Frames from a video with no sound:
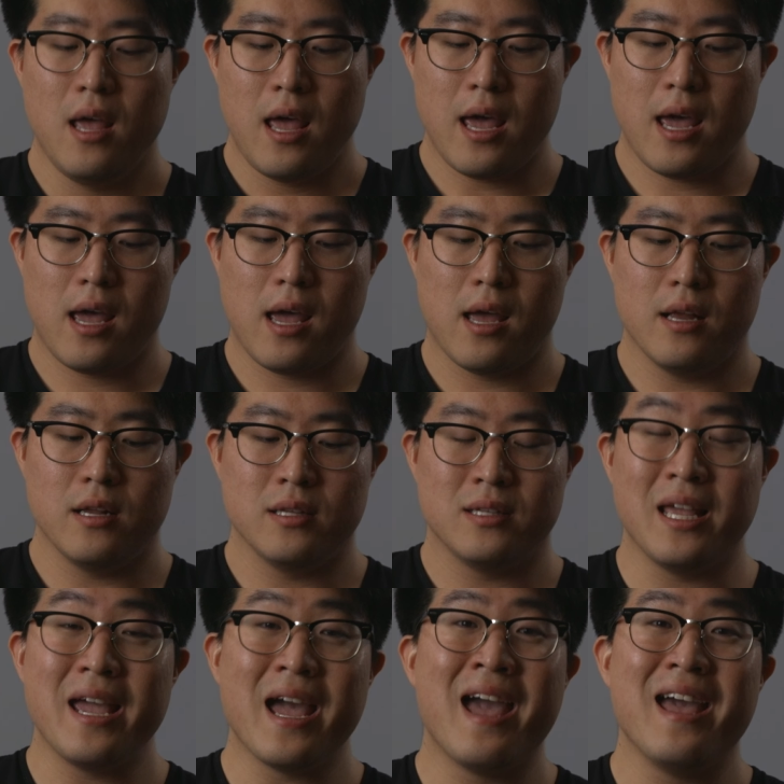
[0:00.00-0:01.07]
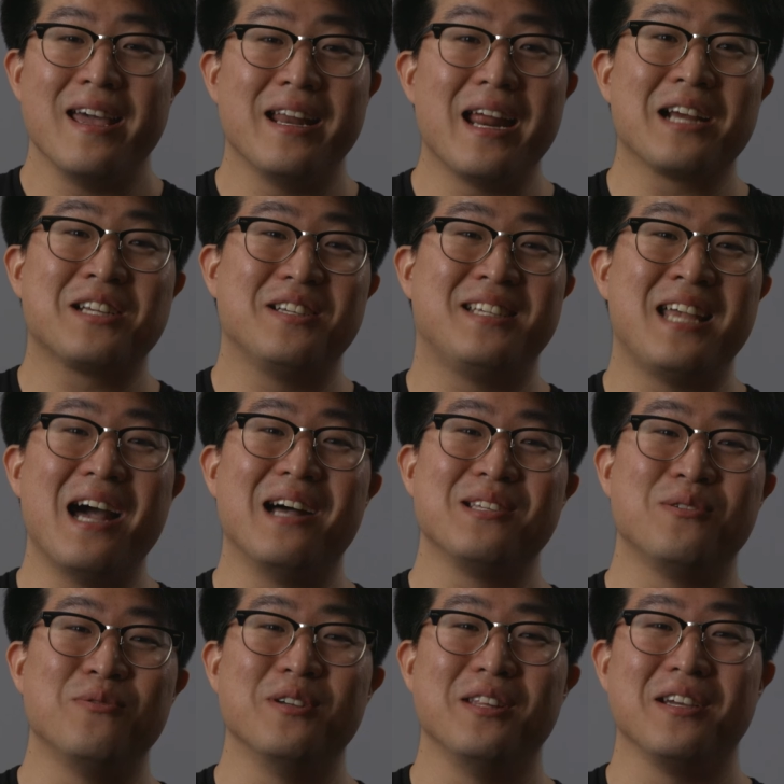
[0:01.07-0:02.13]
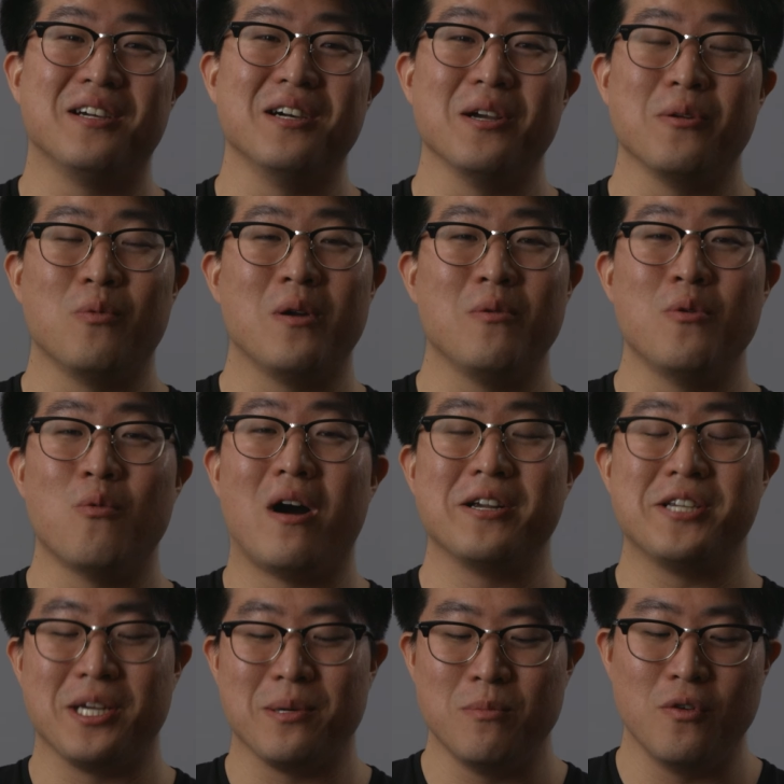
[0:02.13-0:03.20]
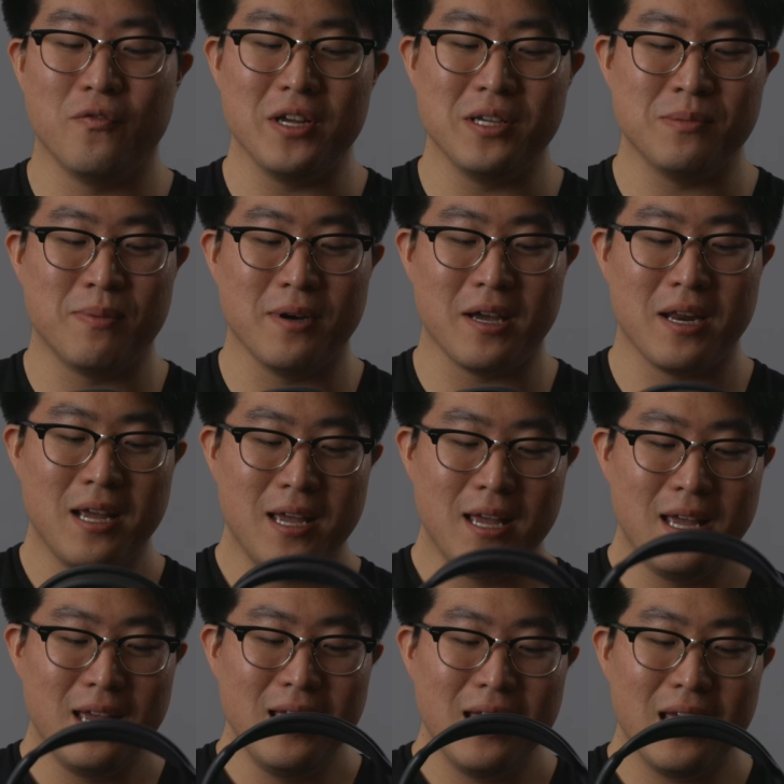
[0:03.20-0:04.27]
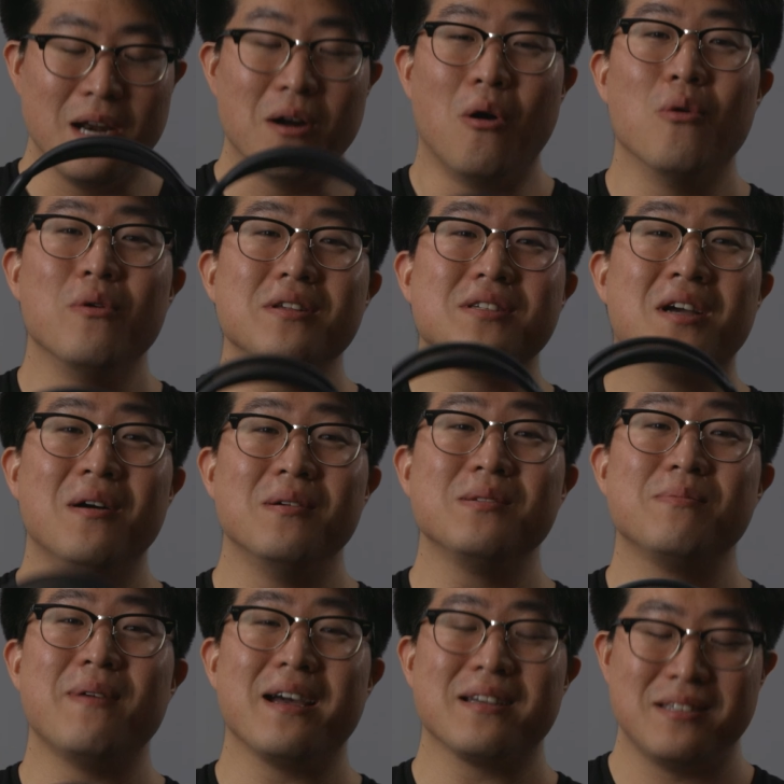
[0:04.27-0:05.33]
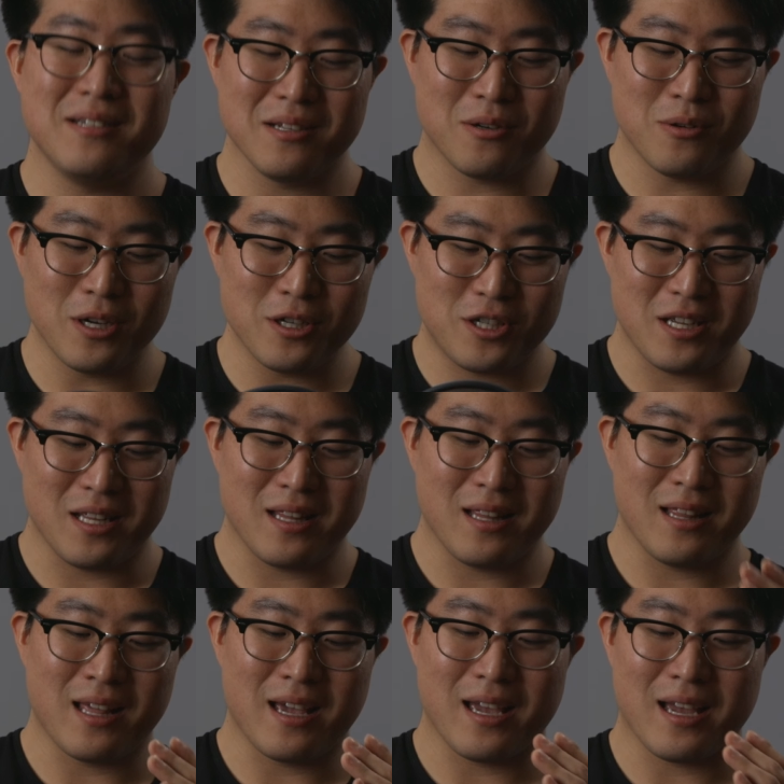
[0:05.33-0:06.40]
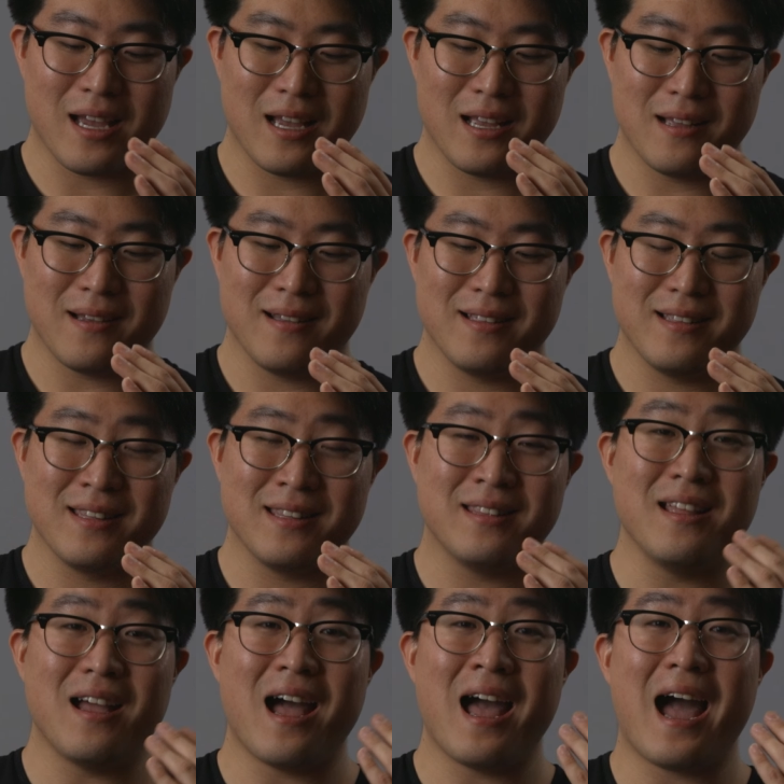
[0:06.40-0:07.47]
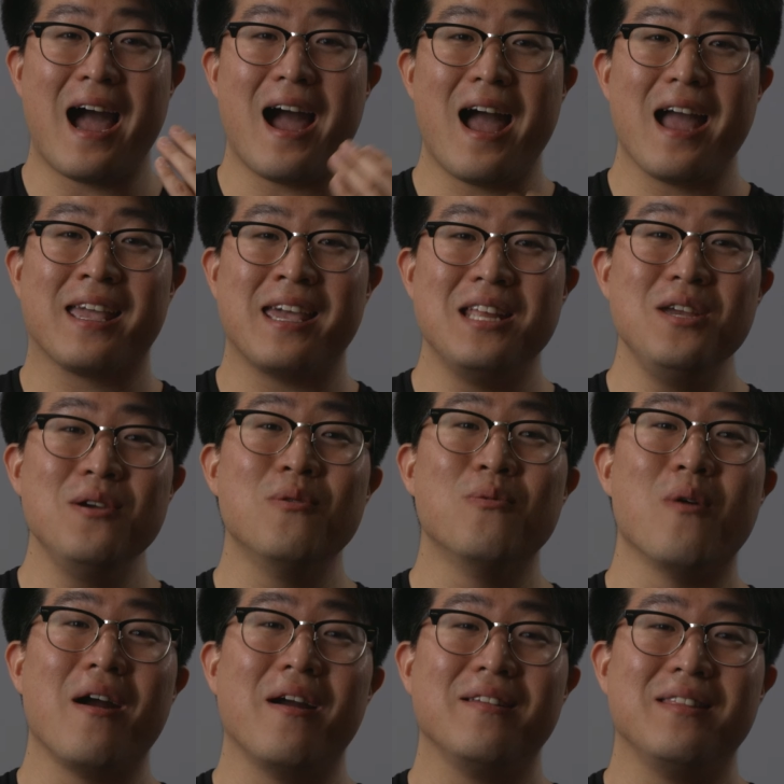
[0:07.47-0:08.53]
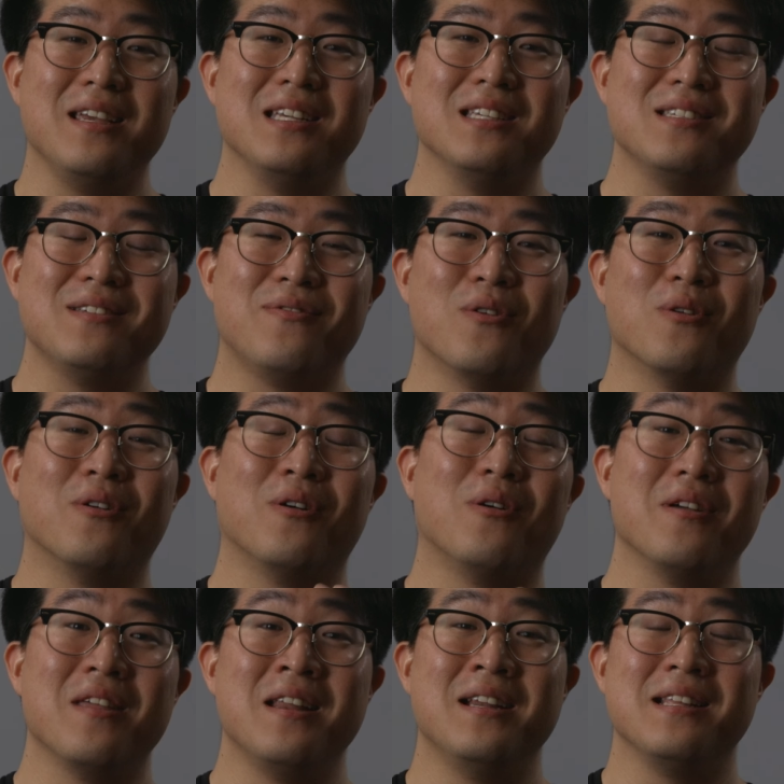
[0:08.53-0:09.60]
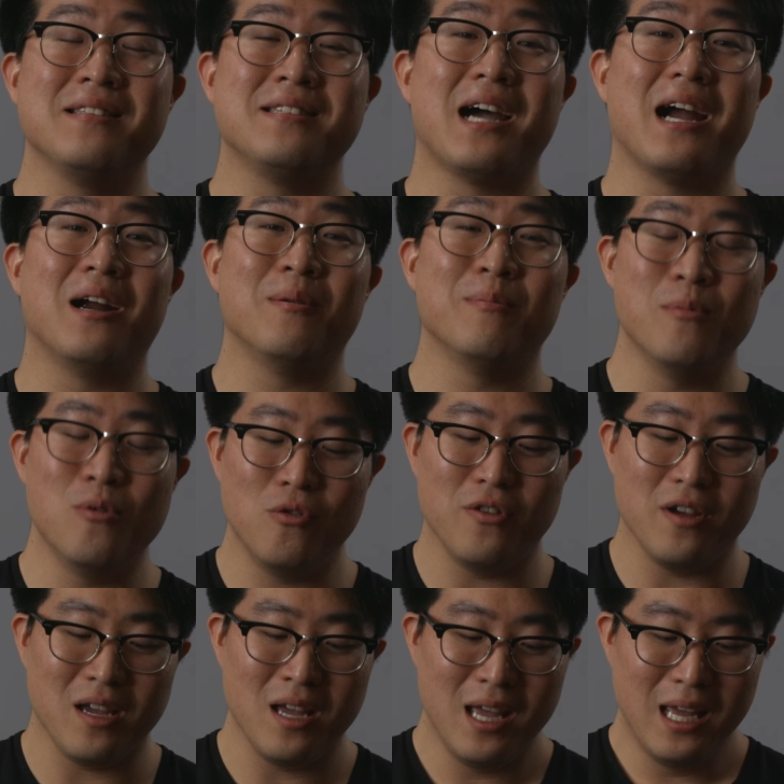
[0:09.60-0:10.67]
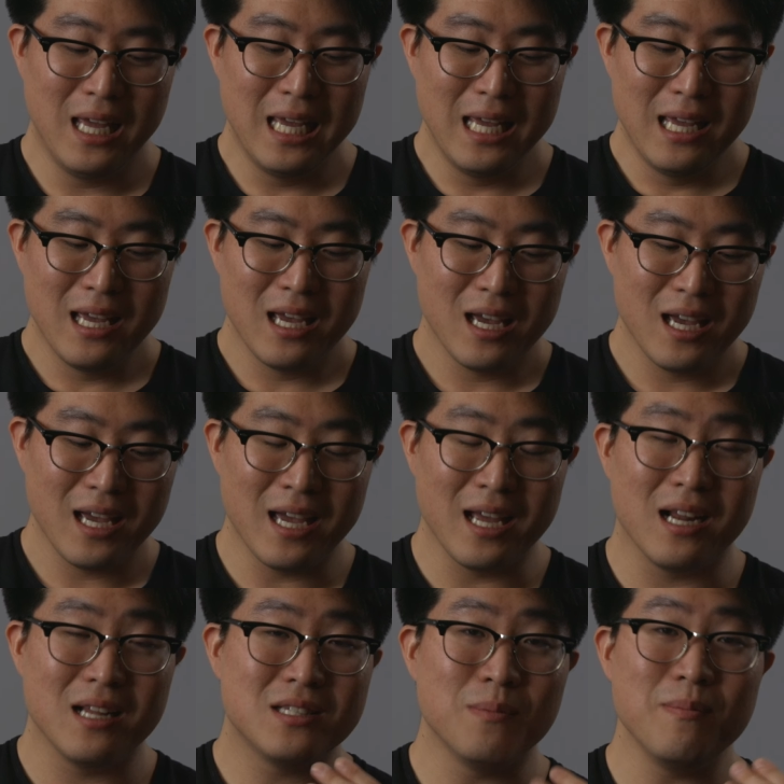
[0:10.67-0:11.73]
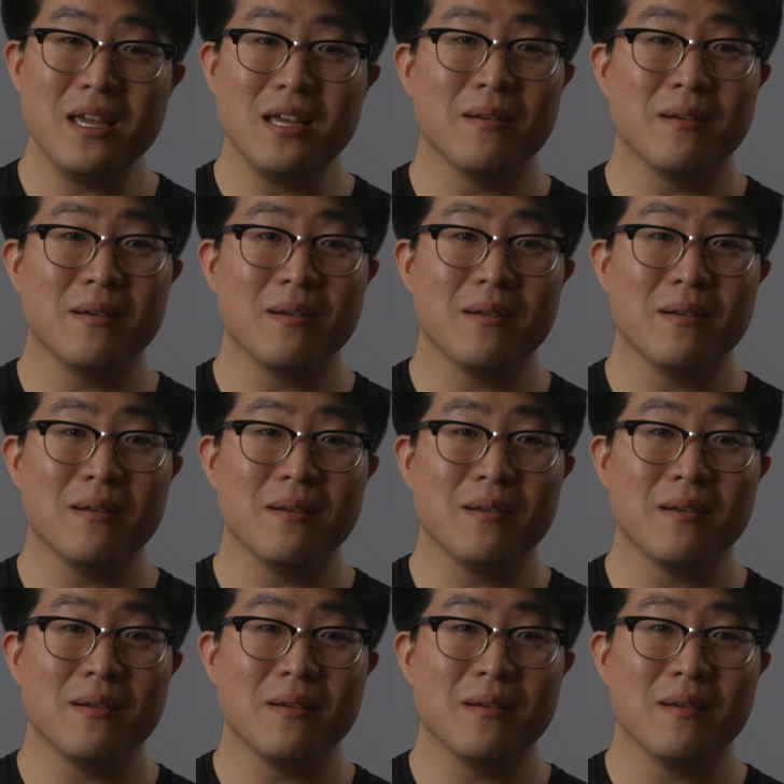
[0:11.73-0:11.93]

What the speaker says: And it actually sounds really good when you're watching movies. But it always comes back to the question, like, can you wear these for an entire movie? And to me,